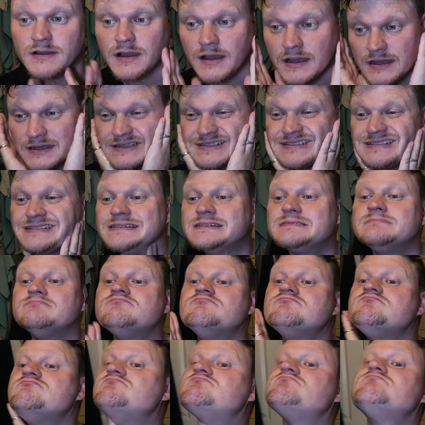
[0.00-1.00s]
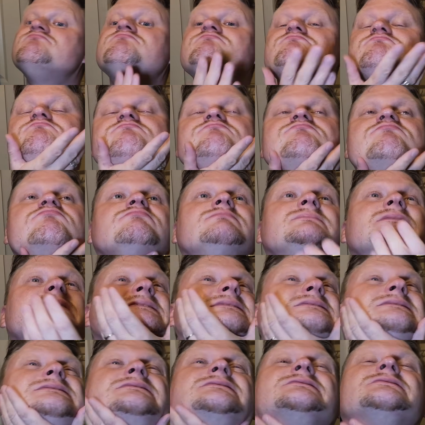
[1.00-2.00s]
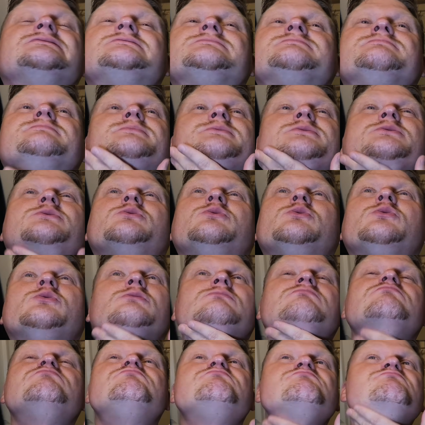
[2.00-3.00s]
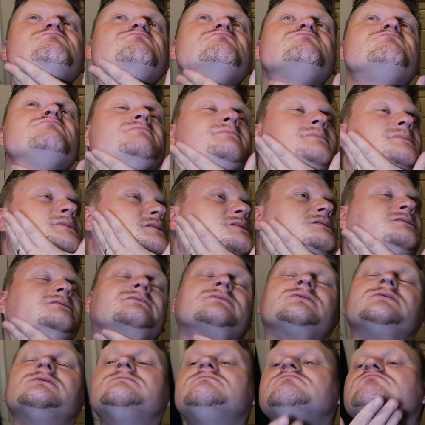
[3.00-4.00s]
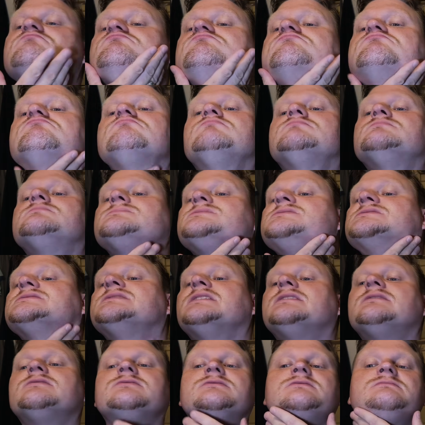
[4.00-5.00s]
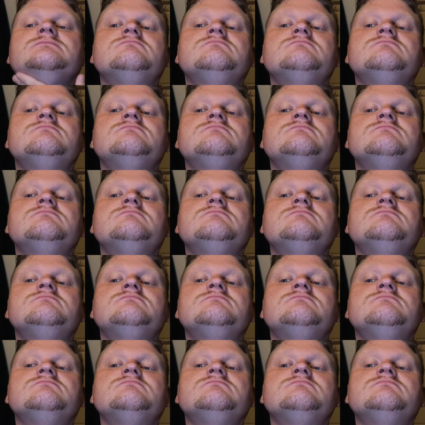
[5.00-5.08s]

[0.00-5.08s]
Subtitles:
And this is just pure, beautiful stuff.